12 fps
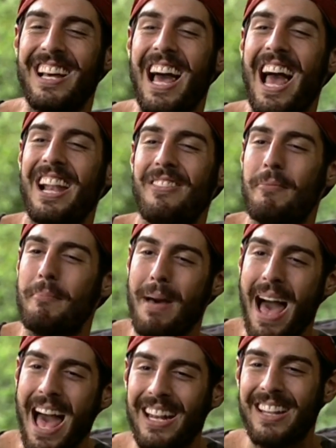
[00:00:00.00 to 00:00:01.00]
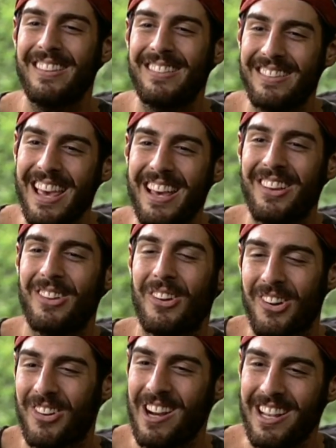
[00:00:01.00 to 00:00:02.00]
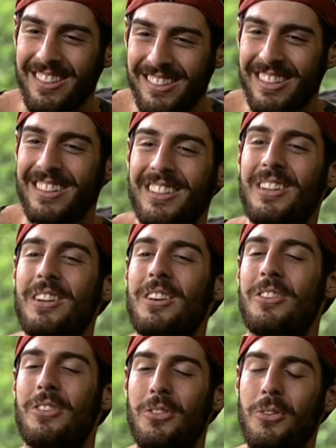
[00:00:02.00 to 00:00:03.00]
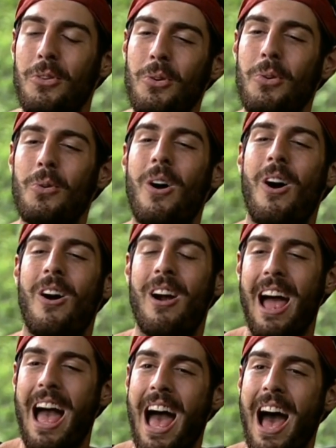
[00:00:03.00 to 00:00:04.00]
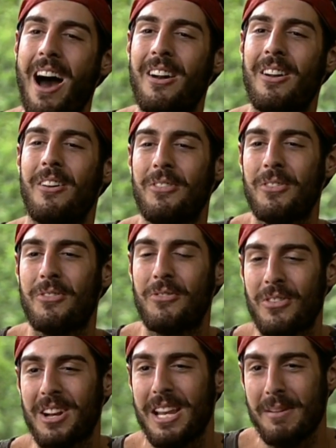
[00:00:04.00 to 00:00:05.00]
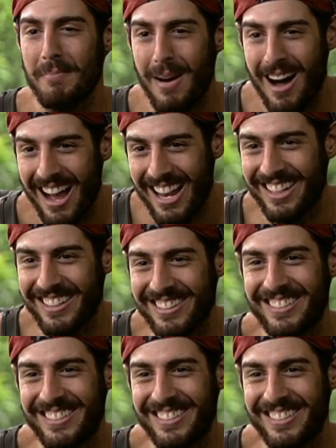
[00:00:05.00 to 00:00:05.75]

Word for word: And if Matt is saying you're crazy, you are out of your freaking mind.